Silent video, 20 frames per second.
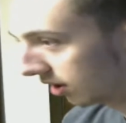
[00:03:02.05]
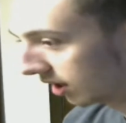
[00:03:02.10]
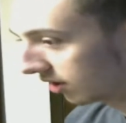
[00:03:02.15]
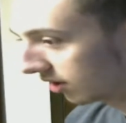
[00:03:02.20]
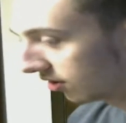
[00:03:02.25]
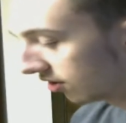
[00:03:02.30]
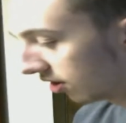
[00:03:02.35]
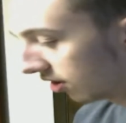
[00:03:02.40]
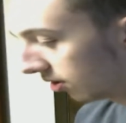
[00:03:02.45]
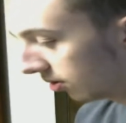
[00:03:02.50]
right.
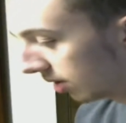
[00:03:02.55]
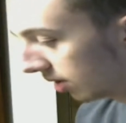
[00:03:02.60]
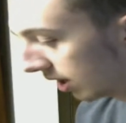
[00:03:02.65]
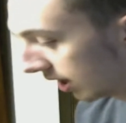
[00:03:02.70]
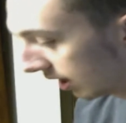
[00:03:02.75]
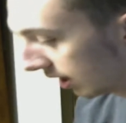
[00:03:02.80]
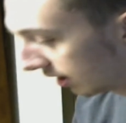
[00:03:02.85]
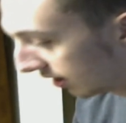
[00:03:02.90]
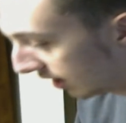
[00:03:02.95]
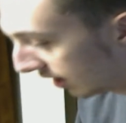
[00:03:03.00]
So
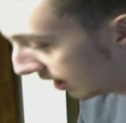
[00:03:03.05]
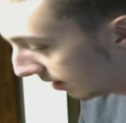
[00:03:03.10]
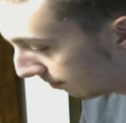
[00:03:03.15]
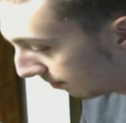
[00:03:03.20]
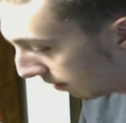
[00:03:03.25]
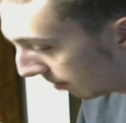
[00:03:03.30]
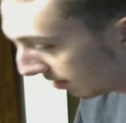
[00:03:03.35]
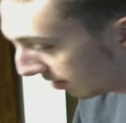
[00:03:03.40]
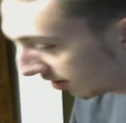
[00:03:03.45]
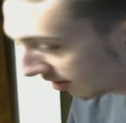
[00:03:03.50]
the
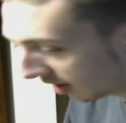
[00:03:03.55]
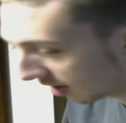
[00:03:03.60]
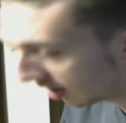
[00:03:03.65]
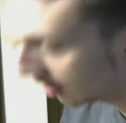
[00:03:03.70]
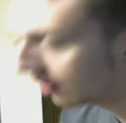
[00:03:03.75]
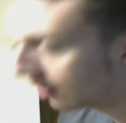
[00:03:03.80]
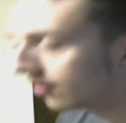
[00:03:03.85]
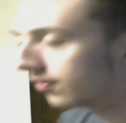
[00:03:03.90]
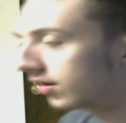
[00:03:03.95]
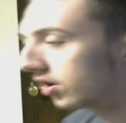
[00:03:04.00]
premise
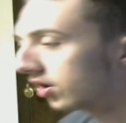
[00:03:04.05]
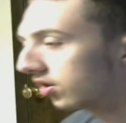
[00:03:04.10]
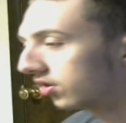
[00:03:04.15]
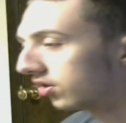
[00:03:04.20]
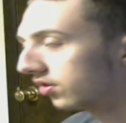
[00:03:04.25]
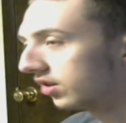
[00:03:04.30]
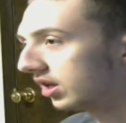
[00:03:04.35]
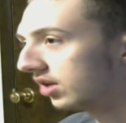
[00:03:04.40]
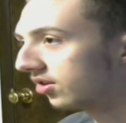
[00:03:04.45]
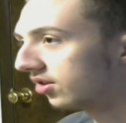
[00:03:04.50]
of
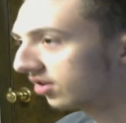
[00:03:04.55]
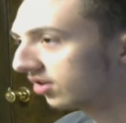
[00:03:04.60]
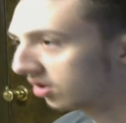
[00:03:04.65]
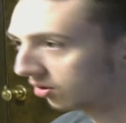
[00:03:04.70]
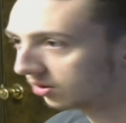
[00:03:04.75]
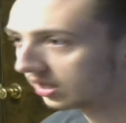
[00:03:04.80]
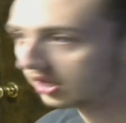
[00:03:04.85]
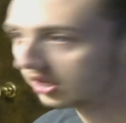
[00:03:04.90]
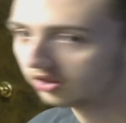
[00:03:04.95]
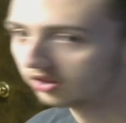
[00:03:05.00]
the
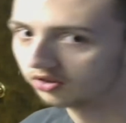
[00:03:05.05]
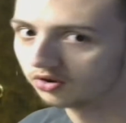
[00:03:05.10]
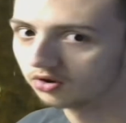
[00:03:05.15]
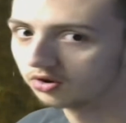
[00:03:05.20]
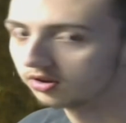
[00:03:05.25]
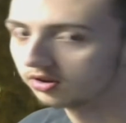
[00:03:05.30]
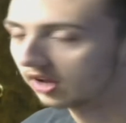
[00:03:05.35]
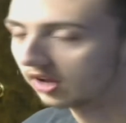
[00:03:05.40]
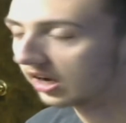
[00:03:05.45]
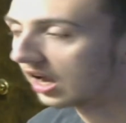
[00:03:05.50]
skill
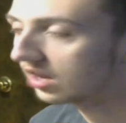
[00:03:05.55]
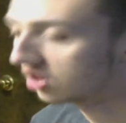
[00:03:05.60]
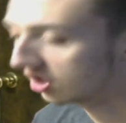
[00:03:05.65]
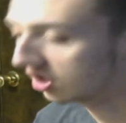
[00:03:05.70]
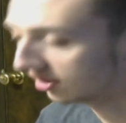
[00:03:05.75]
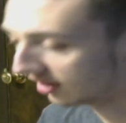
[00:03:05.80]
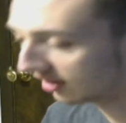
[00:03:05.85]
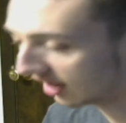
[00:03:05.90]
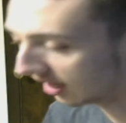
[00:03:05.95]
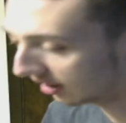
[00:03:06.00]
teaser
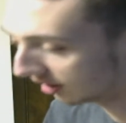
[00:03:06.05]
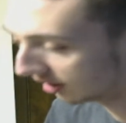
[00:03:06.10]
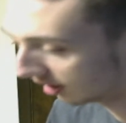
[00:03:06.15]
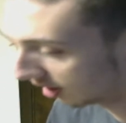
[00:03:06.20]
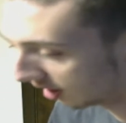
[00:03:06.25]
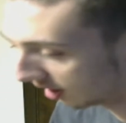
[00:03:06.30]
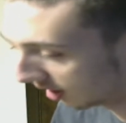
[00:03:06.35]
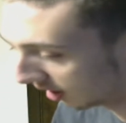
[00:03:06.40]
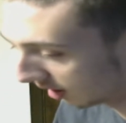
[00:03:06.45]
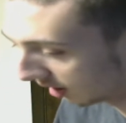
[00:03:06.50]
Takachi-san
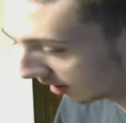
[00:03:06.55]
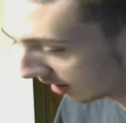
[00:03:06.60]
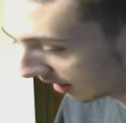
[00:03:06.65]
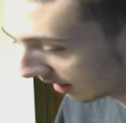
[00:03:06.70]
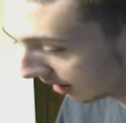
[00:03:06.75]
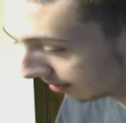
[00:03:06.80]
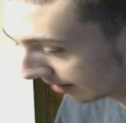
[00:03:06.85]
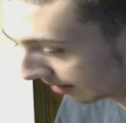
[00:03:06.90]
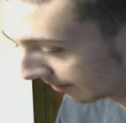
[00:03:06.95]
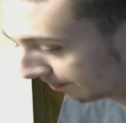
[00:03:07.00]

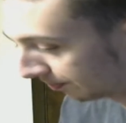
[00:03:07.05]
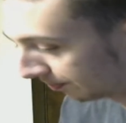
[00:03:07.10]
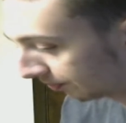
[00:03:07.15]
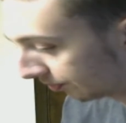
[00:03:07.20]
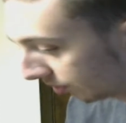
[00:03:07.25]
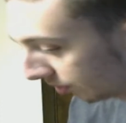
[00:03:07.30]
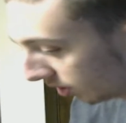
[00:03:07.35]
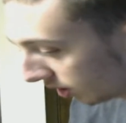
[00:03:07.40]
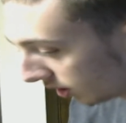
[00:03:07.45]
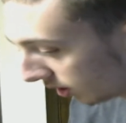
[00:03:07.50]
anime
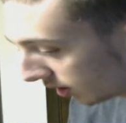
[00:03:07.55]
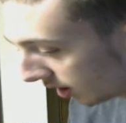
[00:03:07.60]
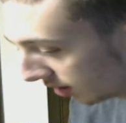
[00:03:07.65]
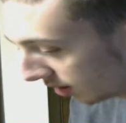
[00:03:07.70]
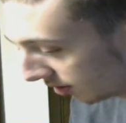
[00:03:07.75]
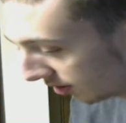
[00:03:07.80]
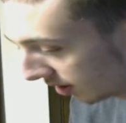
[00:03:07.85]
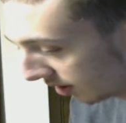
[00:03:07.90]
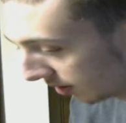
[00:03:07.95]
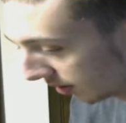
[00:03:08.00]

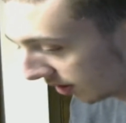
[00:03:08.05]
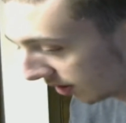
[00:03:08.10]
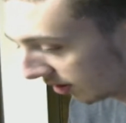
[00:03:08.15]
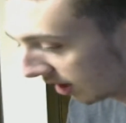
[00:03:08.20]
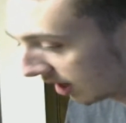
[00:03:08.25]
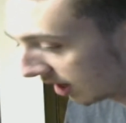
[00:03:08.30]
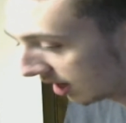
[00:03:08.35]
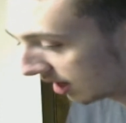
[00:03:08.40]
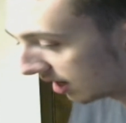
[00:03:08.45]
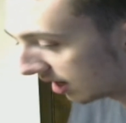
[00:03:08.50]
series
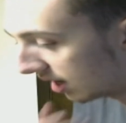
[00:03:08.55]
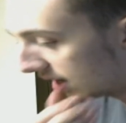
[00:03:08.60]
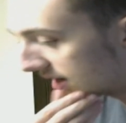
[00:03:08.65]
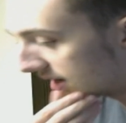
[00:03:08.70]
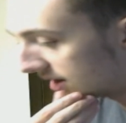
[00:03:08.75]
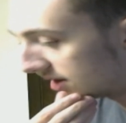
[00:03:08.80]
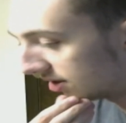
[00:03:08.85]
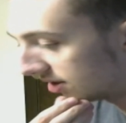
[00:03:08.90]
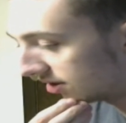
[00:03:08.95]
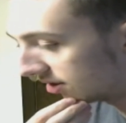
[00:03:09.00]

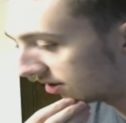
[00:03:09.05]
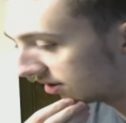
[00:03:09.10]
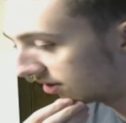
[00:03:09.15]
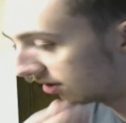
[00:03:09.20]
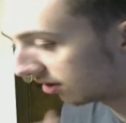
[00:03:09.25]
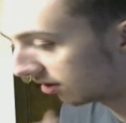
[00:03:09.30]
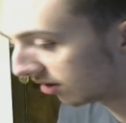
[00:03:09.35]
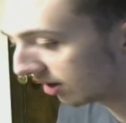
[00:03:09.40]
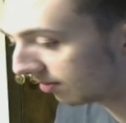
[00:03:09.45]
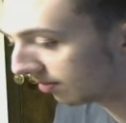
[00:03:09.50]
is
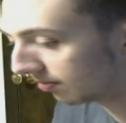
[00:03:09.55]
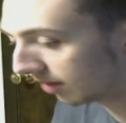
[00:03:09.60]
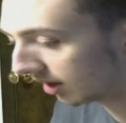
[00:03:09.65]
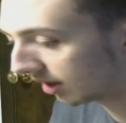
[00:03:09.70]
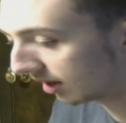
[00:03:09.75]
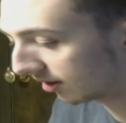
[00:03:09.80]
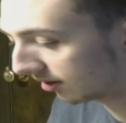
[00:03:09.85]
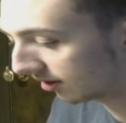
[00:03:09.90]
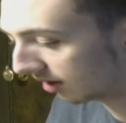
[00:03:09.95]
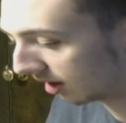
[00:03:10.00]

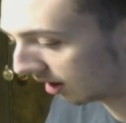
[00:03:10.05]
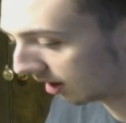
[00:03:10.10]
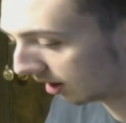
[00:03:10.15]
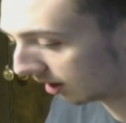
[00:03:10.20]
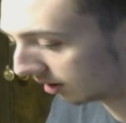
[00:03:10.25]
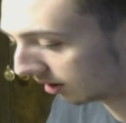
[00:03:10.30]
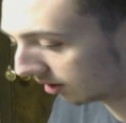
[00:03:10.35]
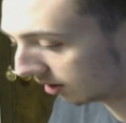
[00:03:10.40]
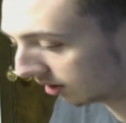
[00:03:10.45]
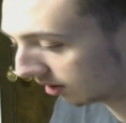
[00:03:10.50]
it's
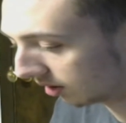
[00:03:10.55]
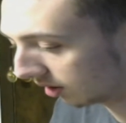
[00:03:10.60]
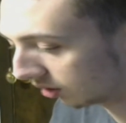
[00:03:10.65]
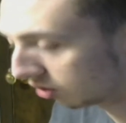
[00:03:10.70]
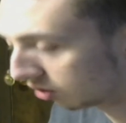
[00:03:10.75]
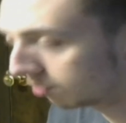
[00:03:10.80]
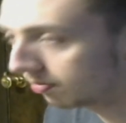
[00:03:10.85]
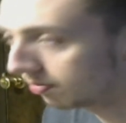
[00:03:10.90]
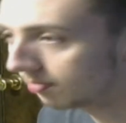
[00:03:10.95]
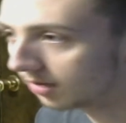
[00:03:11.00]
a
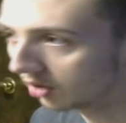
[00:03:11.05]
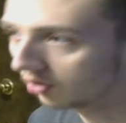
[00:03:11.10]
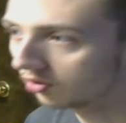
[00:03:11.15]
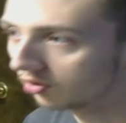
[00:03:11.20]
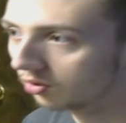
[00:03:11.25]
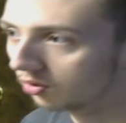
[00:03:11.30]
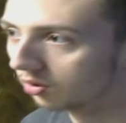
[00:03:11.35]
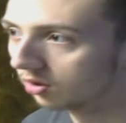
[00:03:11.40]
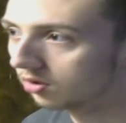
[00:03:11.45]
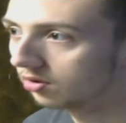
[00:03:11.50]
group of middle
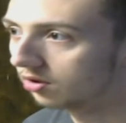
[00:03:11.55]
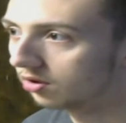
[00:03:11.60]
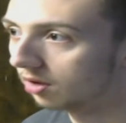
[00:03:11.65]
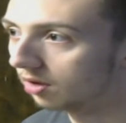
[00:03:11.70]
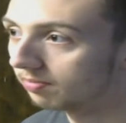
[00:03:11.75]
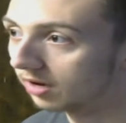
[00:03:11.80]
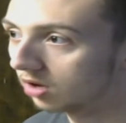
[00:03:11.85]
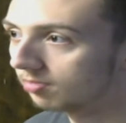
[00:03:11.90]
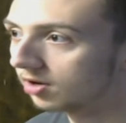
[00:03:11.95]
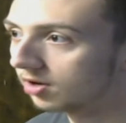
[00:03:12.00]
schoolers, a
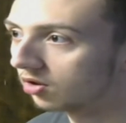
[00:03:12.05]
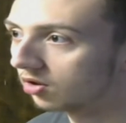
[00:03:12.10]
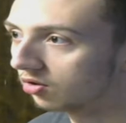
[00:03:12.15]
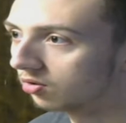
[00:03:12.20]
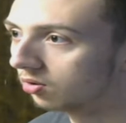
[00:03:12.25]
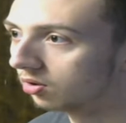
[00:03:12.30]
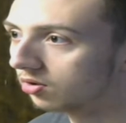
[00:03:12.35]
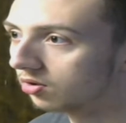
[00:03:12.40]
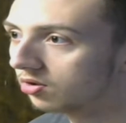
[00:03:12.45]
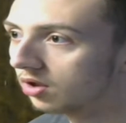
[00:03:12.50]
pair of middle
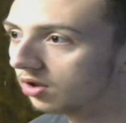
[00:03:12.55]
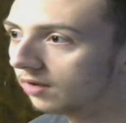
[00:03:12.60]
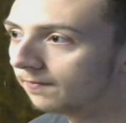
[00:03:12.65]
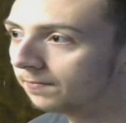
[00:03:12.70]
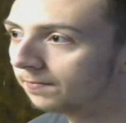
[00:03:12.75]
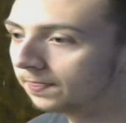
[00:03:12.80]
schoolers.